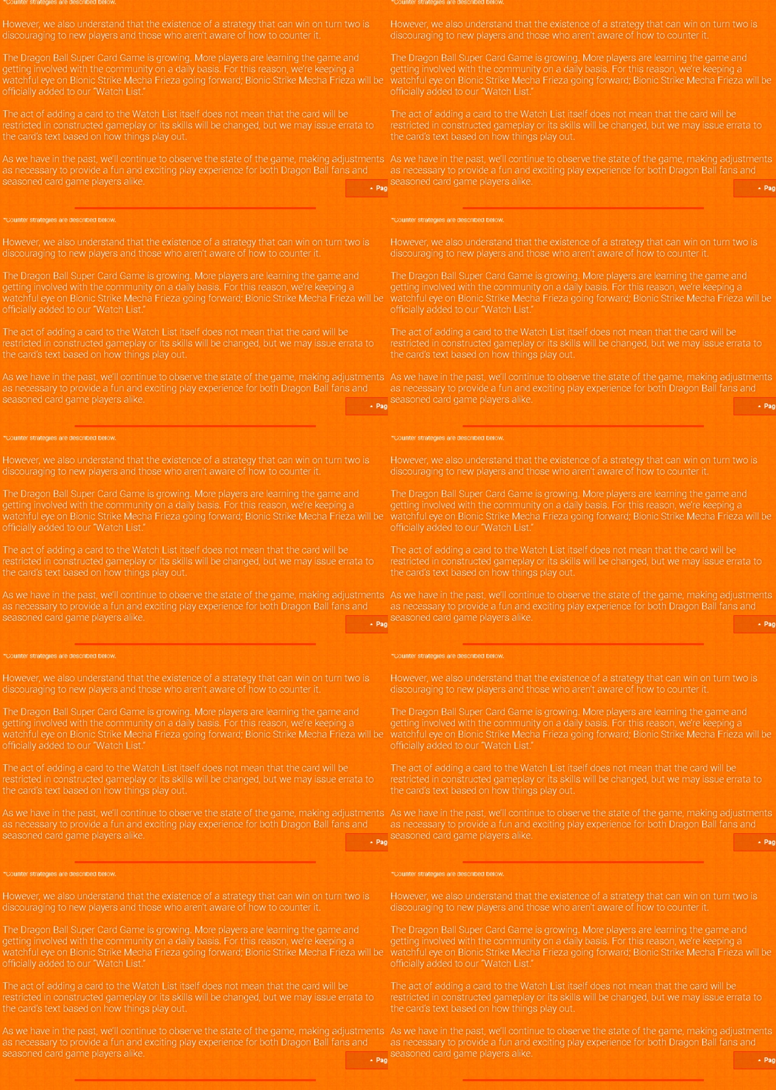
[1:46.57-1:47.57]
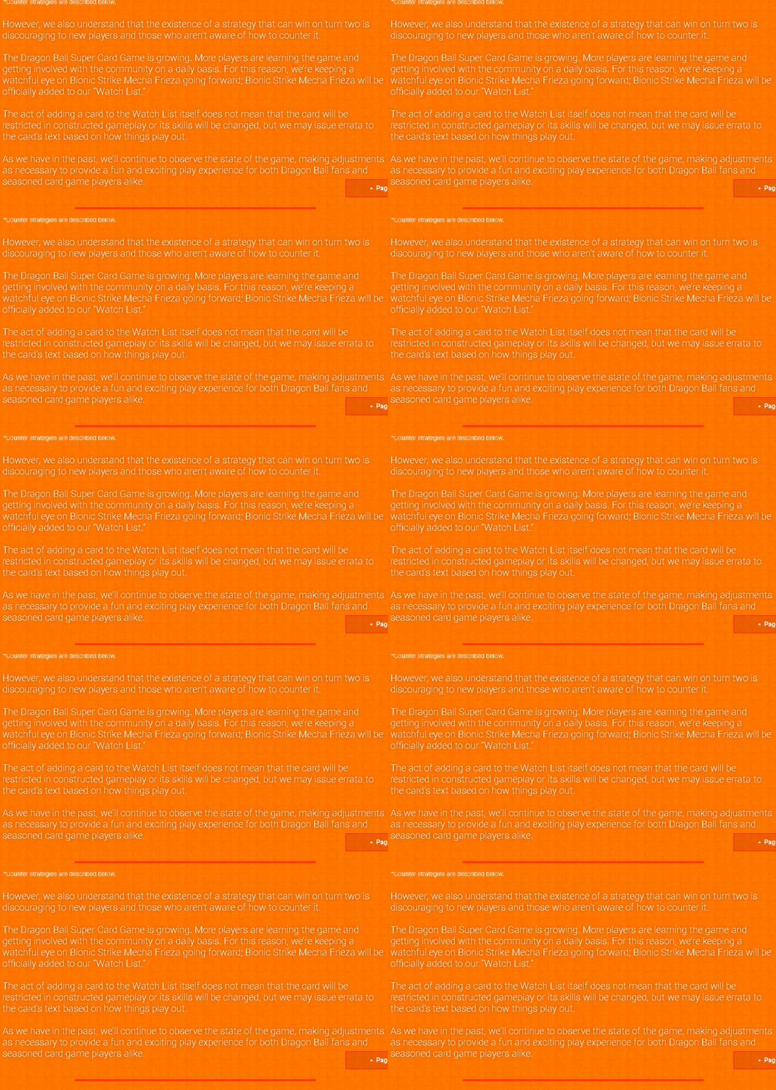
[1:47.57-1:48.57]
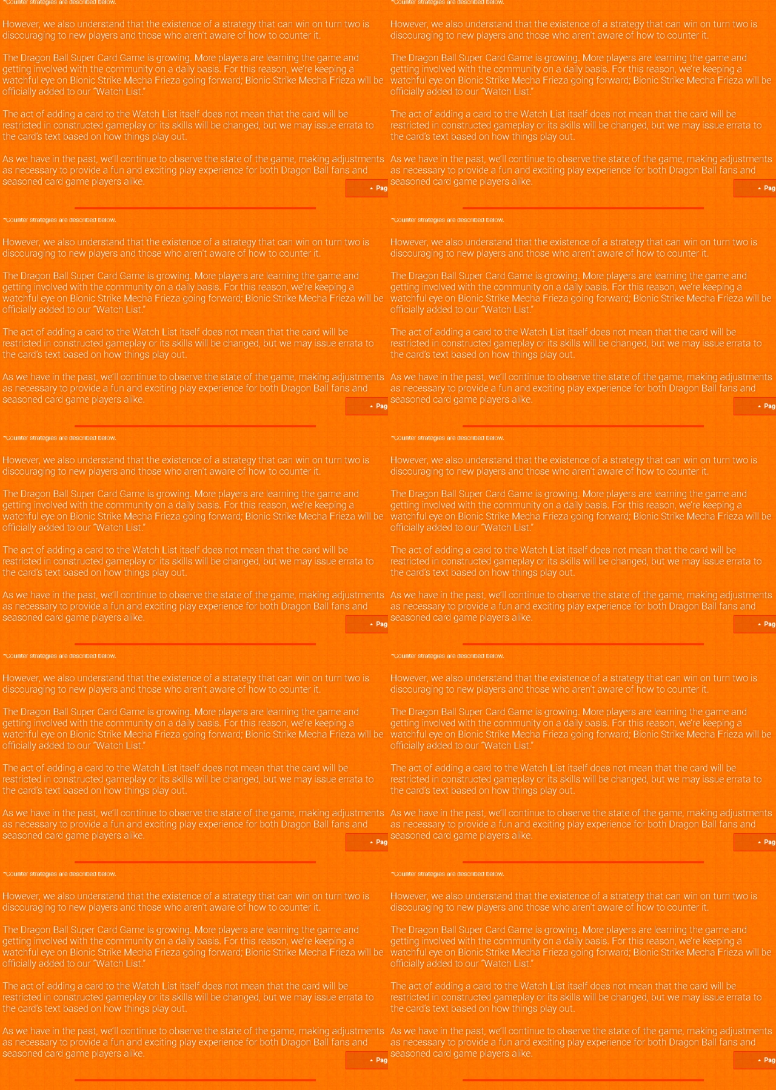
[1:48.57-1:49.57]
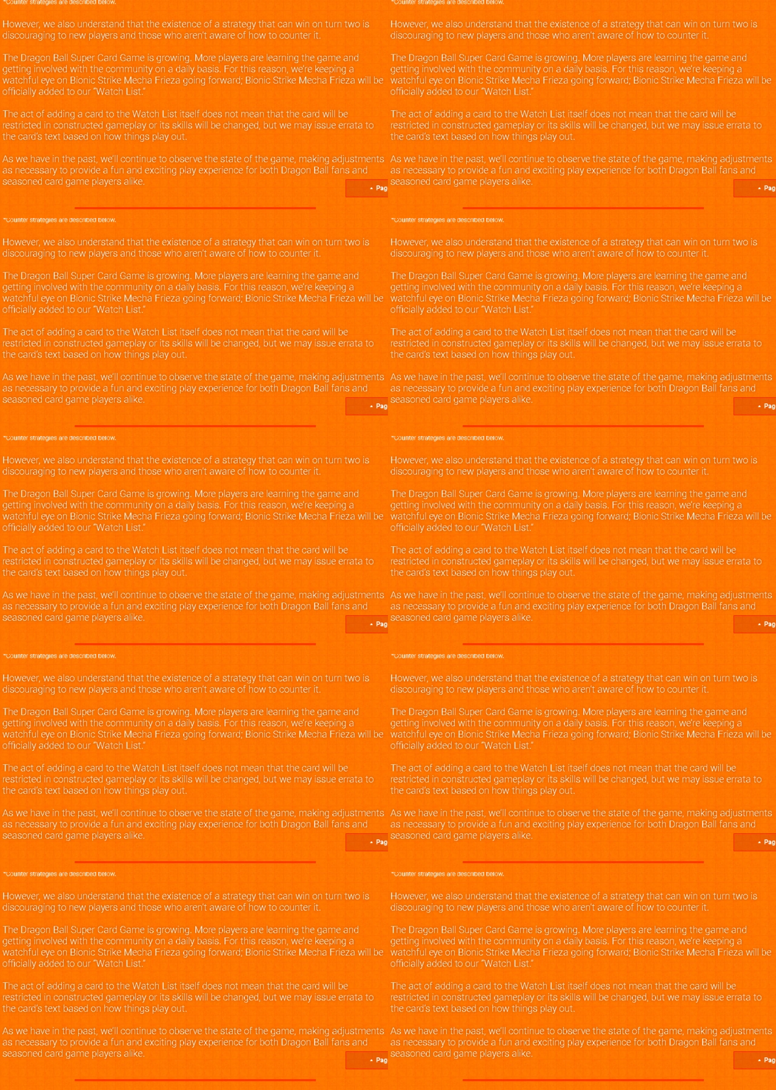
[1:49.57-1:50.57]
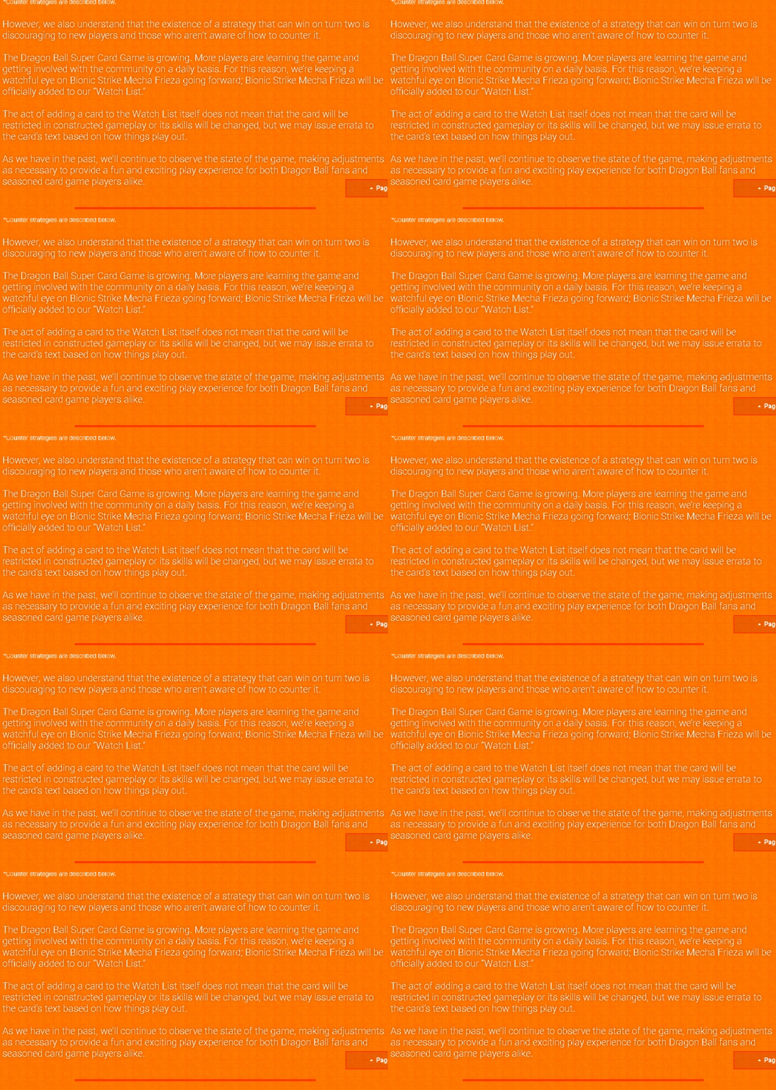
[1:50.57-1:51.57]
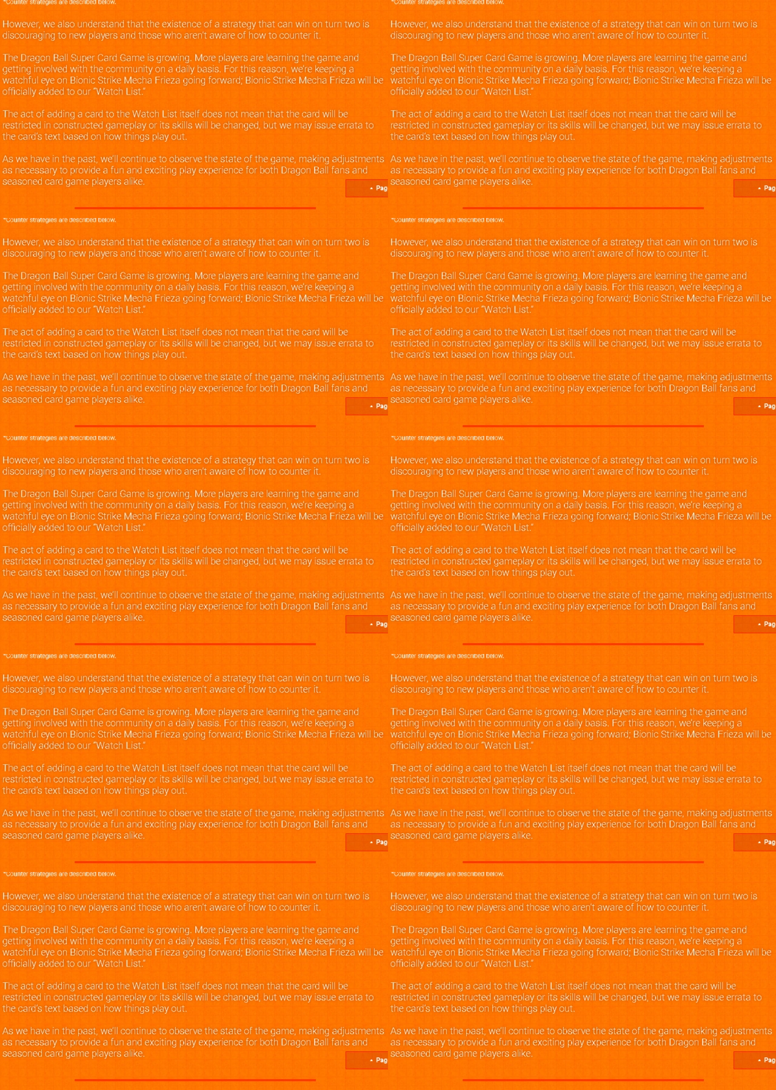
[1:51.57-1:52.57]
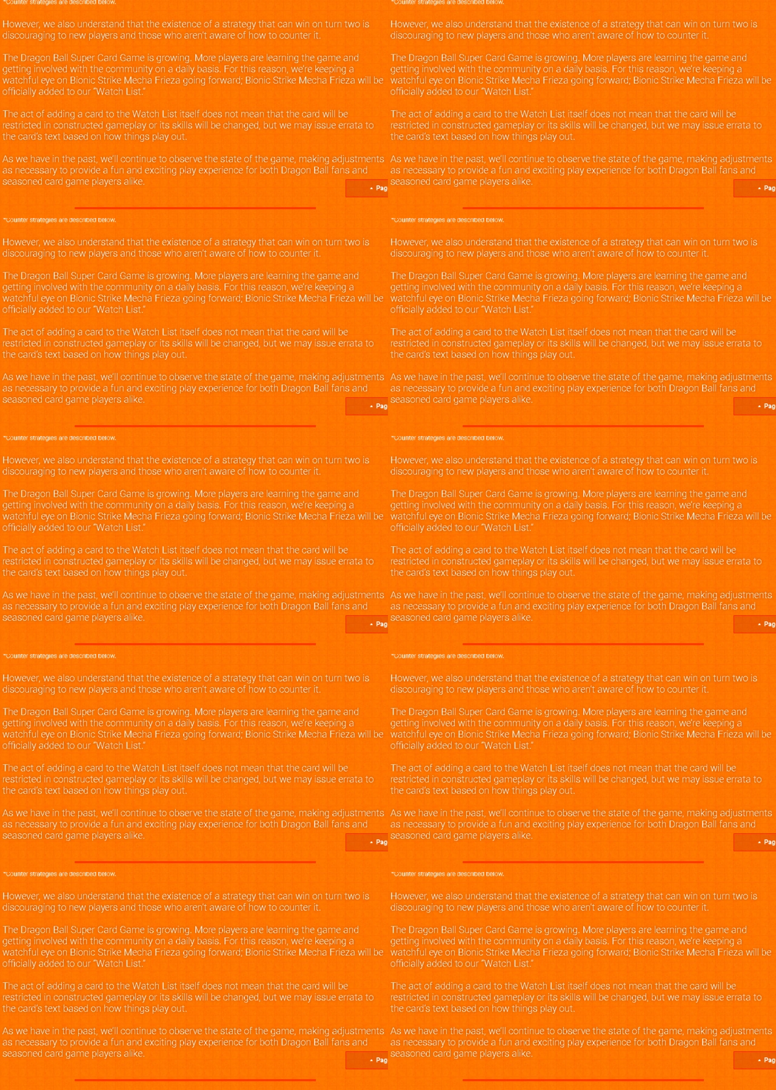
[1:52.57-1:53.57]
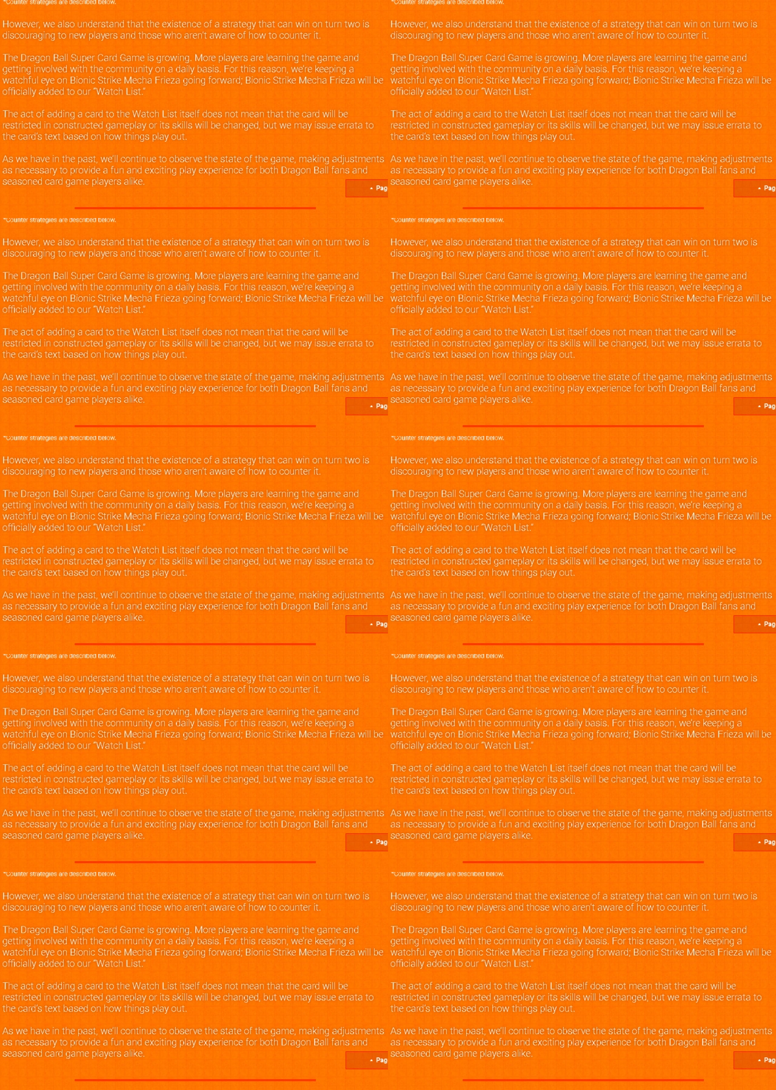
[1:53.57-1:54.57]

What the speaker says: Nobody's mouth can be seen.